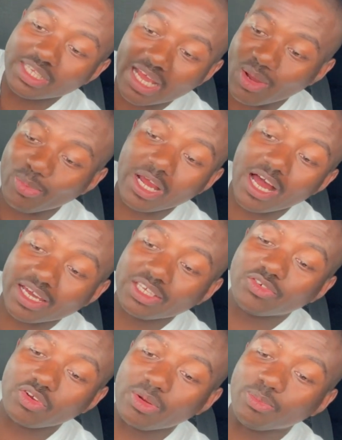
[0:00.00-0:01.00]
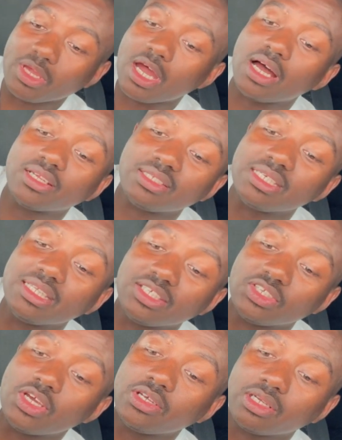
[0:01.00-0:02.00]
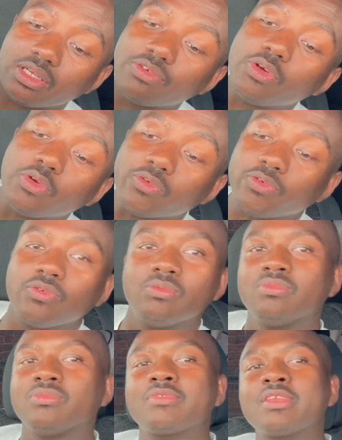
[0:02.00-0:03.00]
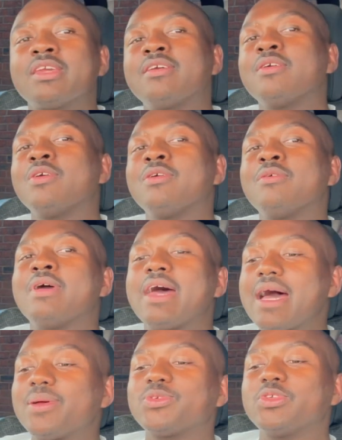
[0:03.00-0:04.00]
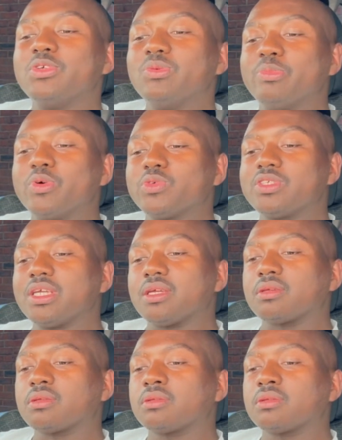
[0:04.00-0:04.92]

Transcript: that are behind Trump can't see this nerd on the roof? Absolute bullshit.